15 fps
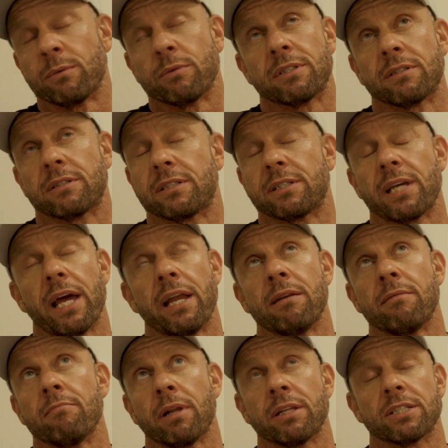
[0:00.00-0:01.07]
it was
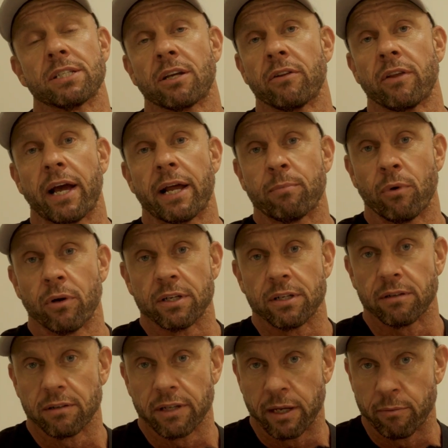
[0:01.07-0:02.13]
10 months ago that I had my
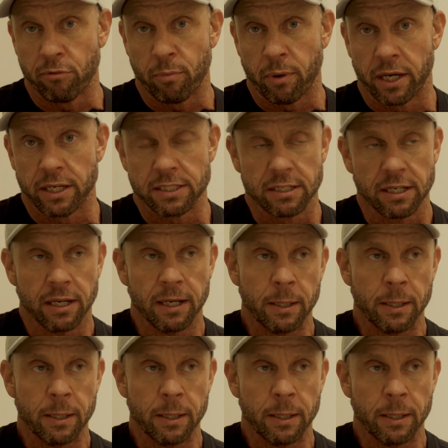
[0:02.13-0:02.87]
hip replaced.